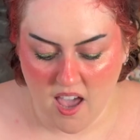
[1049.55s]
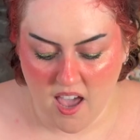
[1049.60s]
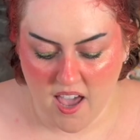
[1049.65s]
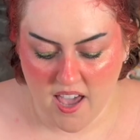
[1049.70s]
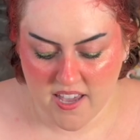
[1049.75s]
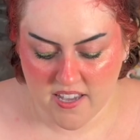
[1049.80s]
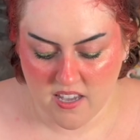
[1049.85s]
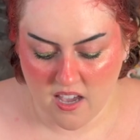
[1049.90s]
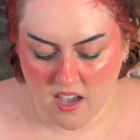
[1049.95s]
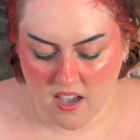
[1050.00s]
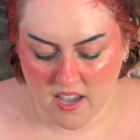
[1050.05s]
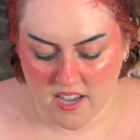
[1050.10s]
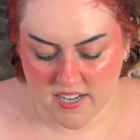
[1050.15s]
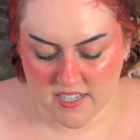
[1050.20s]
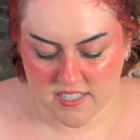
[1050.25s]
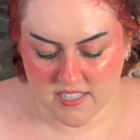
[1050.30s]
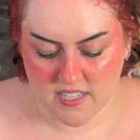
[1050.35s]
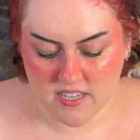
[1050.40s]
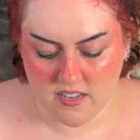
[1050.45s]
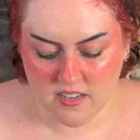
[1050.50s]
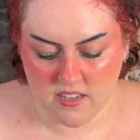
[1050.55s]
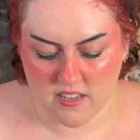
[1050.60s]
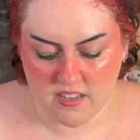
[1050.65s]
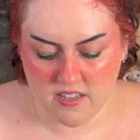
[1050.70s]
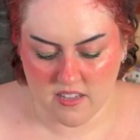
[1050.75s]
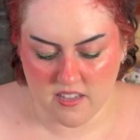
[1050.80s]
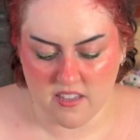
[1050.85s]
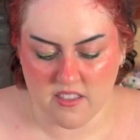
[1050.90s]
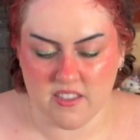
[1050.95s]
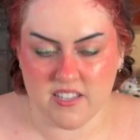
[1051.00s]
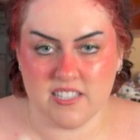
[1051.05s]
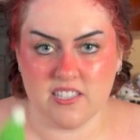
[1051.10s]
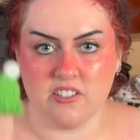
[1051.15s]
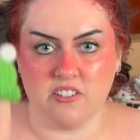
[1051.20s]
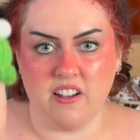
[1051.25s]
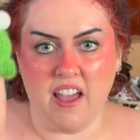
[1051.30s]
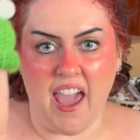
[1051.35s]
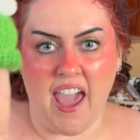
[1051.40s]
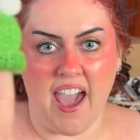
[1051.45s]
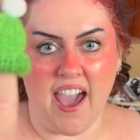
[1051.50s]
I got this little
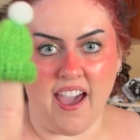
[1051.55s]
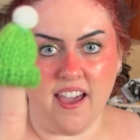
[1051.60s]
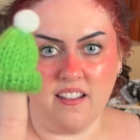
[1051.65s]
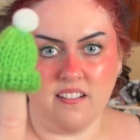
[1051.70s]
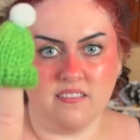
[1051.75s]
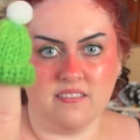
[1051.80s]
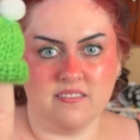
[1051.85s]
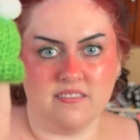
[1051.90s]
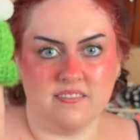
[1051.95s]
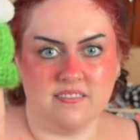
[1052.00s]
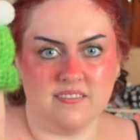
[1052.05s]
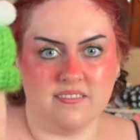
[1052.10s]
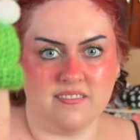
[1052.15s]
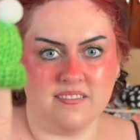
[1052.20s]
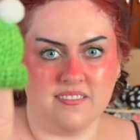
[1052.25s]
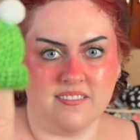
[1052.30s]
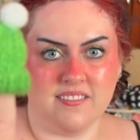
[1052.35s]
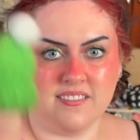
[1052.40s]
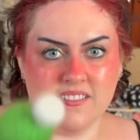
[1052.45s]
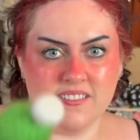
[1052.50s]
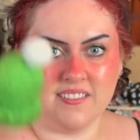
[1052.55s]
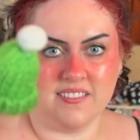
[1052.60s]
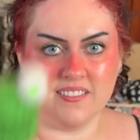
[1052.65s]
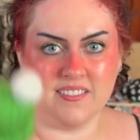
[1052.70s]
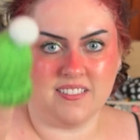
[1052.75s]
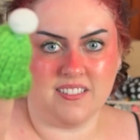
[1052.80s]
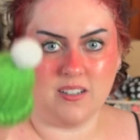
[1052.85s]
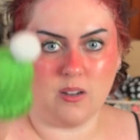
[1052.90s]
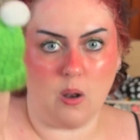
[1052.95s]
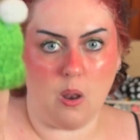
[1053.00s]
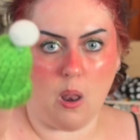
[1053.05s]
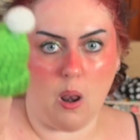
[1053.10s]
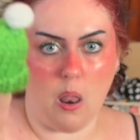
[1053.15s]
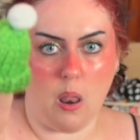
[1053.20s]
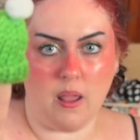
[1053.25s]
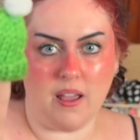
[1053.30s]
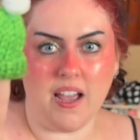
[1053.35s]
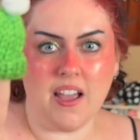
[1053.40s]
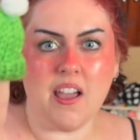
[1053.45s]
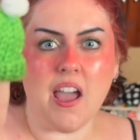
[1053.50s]
hat. Oh,
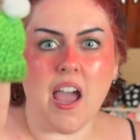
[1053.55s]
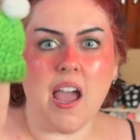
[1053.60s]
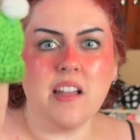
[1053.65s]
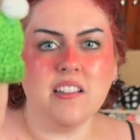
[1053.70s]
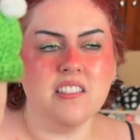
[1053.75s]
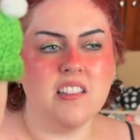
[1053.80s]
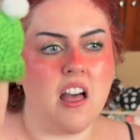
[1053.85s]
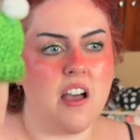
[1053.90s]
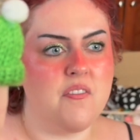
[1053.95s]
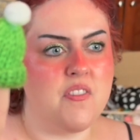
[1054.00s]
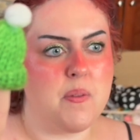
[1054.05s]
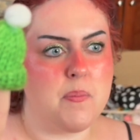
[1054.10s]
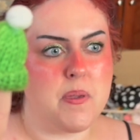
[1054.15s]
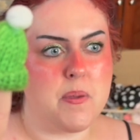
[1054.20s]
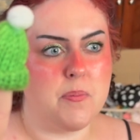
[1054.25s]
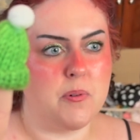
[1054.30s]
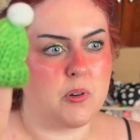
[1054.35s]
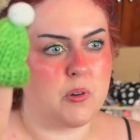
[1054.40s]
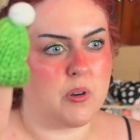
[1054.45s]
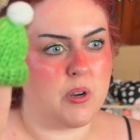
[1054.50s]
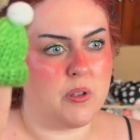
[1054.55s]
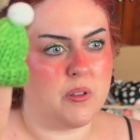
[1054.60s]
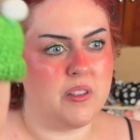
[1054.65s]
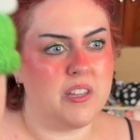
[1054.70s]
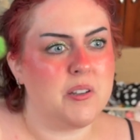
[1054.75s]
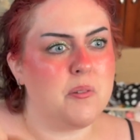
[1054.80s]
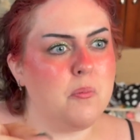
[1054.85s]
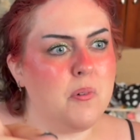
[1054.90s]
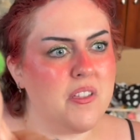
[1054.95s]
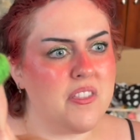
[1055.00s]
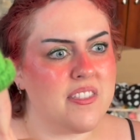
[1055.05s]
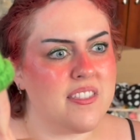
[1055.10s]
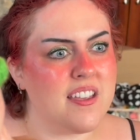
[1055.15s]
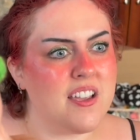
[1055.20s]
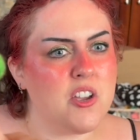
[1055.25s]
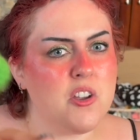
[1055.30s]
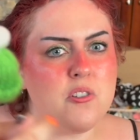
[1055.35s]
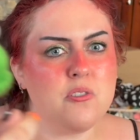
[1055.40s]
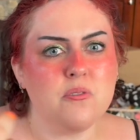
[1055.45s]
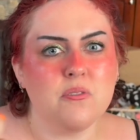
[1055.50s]
I love that people like what?
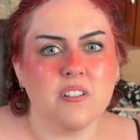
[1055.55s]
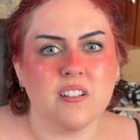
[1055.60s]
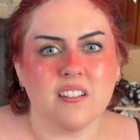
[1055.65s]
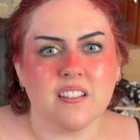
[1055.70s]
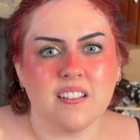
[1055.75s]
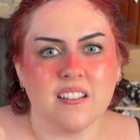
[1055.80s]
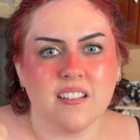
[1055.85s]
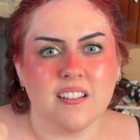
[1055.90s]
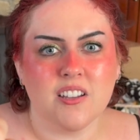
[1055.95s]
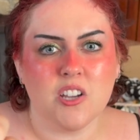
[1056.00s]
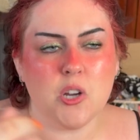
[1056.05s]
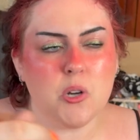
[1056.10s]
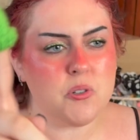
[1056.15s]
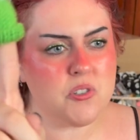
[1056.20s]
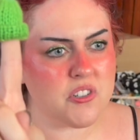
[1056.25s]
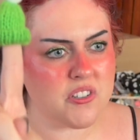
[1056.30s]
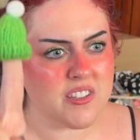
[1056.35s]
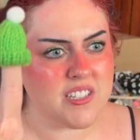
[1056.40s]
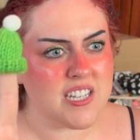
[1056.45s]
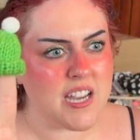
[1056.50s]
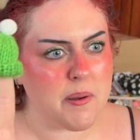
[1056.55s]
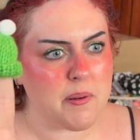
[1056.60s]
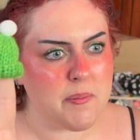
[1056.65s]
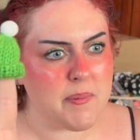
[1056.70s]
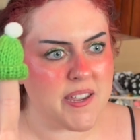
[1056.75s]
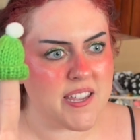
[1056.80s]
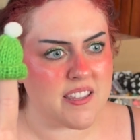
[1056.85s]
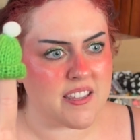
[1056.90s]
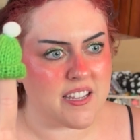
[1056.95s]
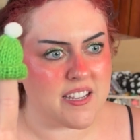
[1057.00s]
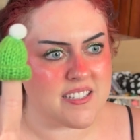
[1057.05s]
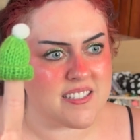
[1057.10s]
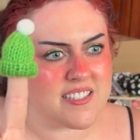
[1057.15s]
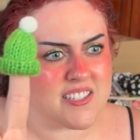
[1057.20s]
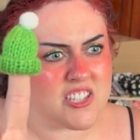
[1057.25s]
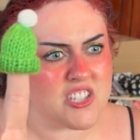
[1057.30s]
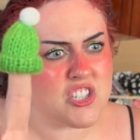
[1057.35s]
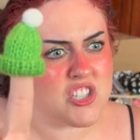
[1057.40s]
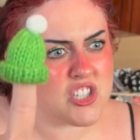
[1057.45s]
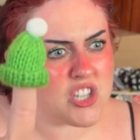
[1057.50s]
Who took the time to make this? This
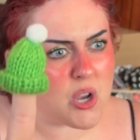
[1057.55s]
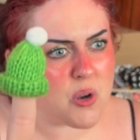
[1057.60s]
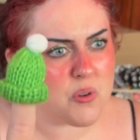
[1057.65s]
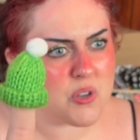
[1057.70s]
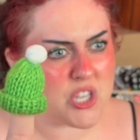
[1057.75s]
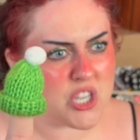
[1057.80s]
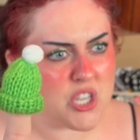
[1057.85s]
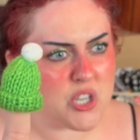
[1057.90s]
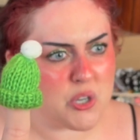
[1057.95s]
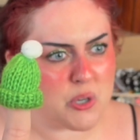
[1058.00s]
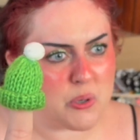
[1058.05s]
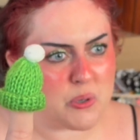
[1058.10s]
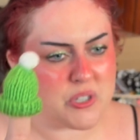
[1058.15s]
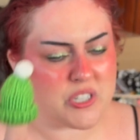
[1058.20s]
is so cute.